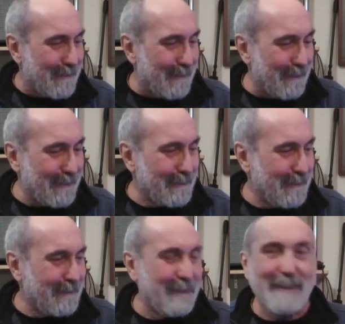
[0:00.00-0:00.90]
I'm going to
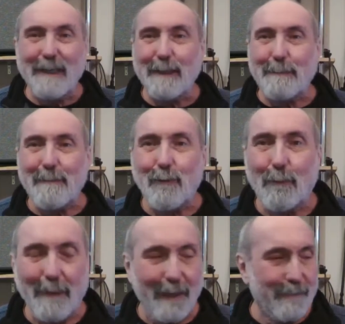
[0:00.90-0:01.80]
say just a little bit
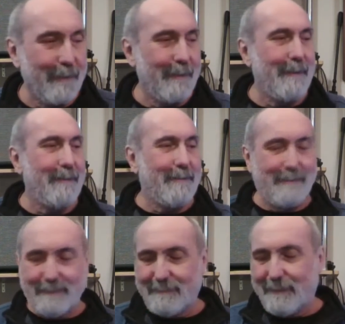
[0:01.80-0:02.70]
more about
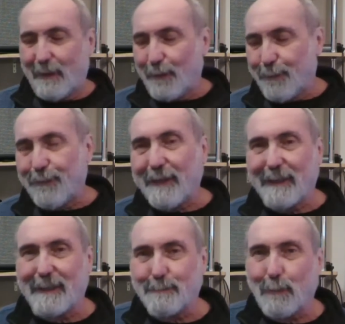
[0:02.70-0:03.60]
it. I
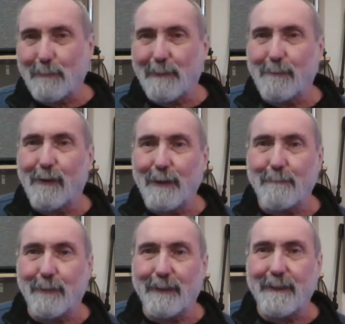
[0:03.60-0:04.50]
think it's probably a ply
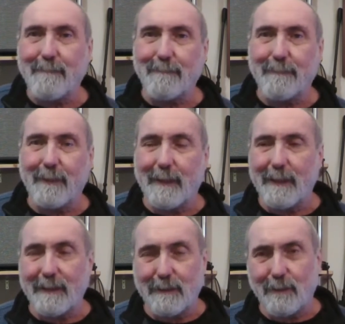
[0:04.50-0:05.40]
body.
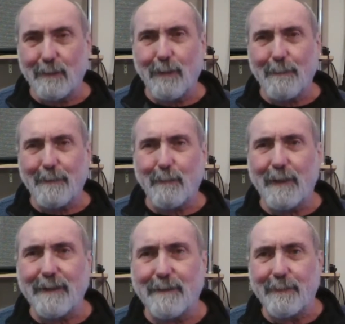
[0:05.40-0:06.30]
It's got quite a bit of
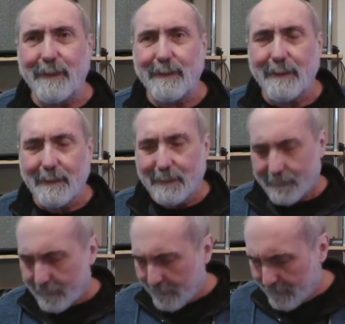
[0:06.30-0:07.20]
weight it.
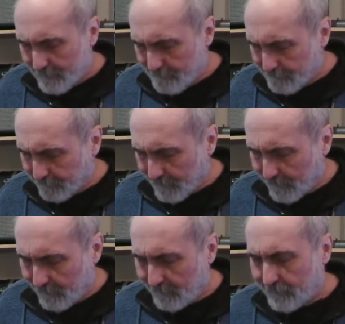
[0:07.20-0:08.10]

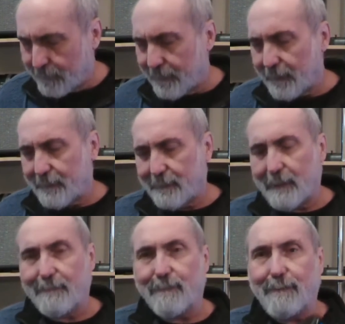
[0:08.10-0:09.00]
I did take the
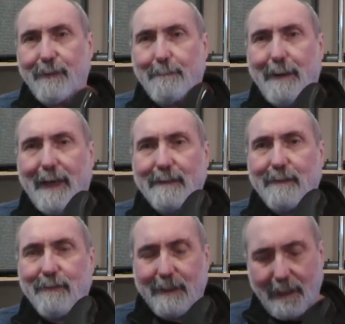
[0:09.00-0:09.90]
cover off at the back to
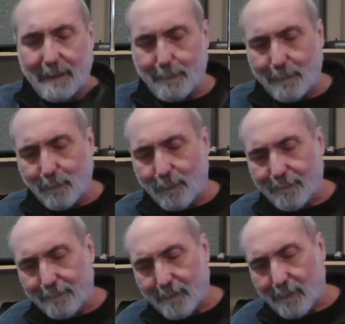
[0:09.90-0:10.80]
try and get a bit more
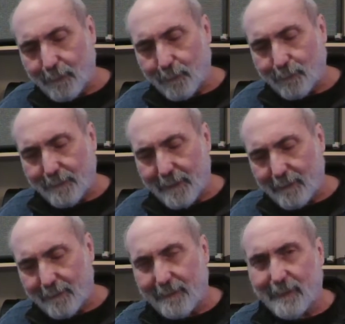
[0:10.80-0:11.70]
clues.
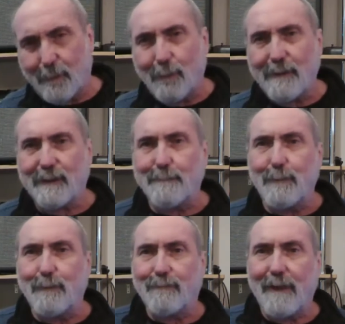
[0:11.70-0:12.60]
Now, they're quite
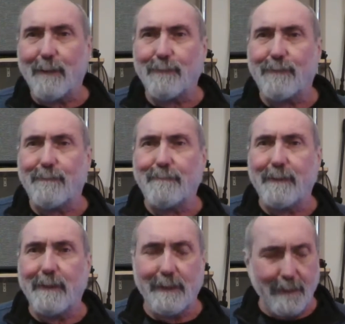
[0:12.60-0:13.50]
smooth routes
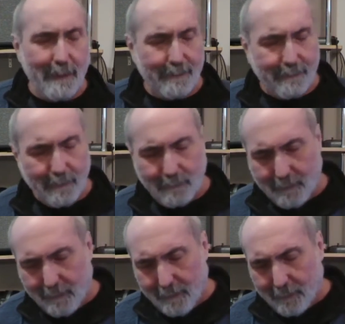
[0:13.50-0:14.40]
in there. So
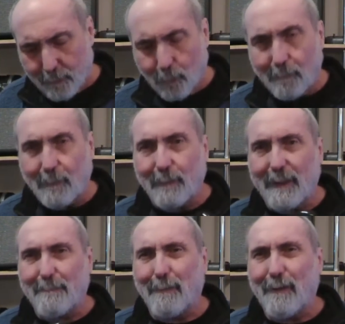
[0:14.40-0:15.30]
normally when
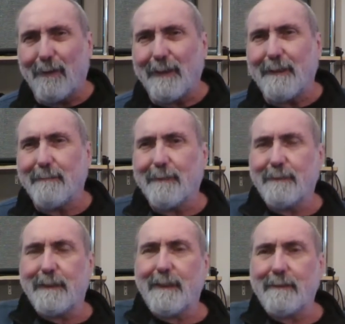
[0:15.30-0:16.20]
they're ply, because
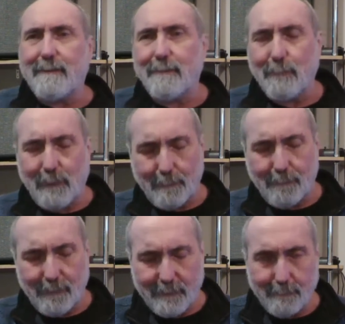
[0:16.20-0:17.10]
you get the way the
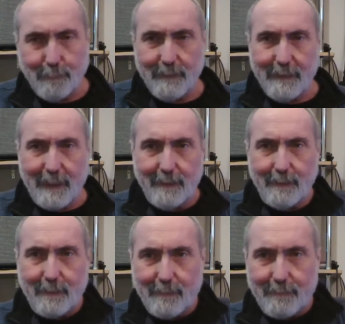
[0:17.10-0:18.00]
plies are put together,
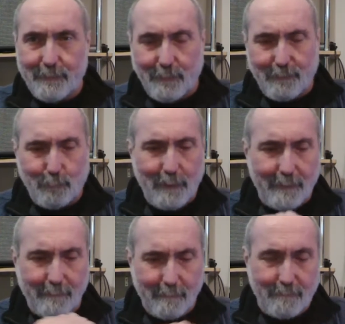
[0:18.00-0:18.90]
you've got sort of
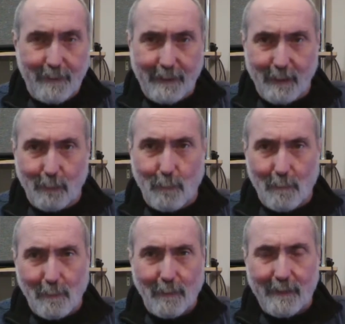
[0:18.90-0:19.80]
one grain going one
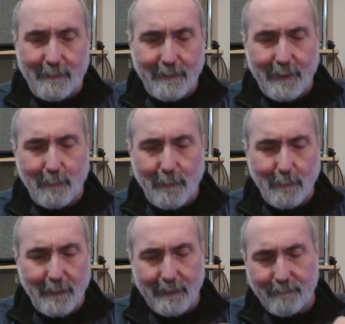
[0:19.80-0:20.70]
way, one going the other way.
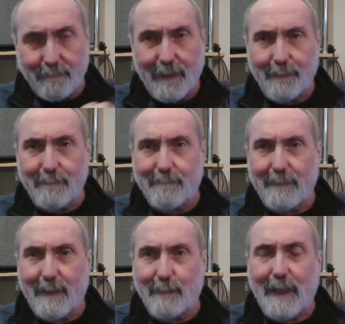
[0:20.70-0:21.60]
When they route
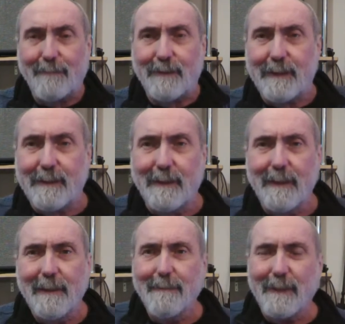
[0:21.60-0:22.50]
out cavities,
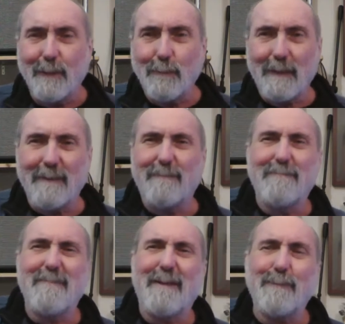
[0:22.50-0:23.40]
they normally leave
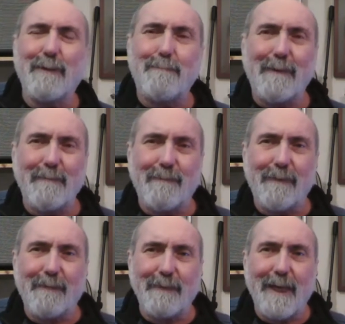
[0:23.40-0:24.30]
left with a bit of a
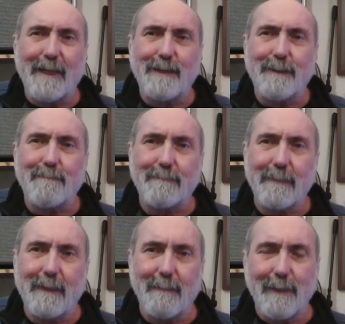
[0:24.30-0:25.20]
fluffy edge.
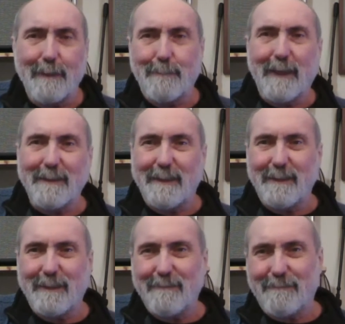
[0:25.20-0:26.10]
And when they're painted,
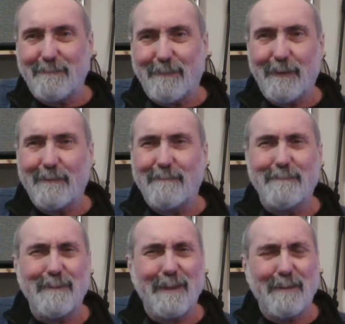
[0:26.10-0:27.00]
you can kind
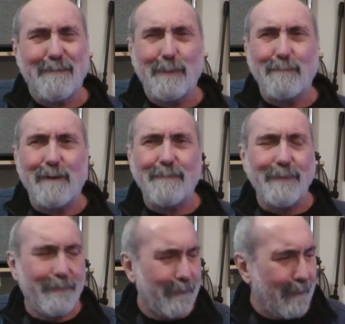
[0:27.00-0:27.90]
of feel the
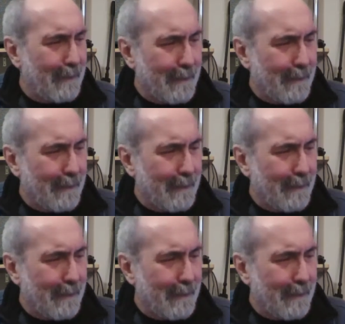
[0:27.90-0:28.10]
roughness.